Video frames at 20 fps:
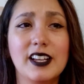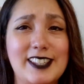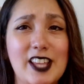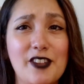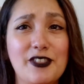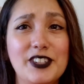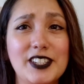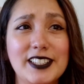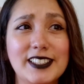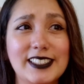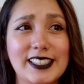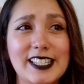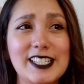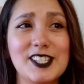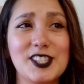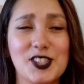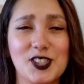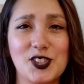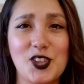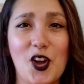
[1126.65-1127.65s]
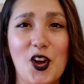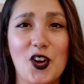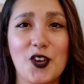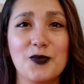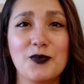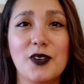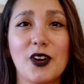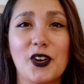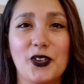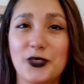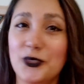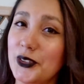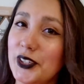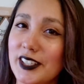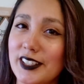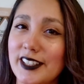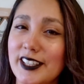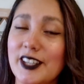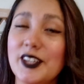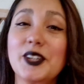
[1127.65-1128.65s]
Definitely some
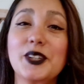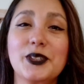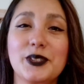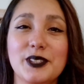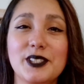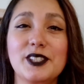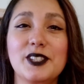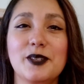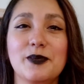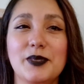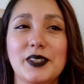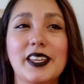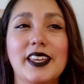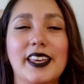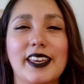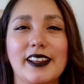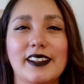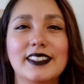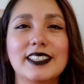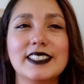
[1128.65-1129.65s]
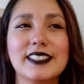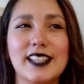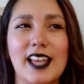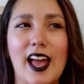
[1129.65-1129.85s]
really gruesome kills.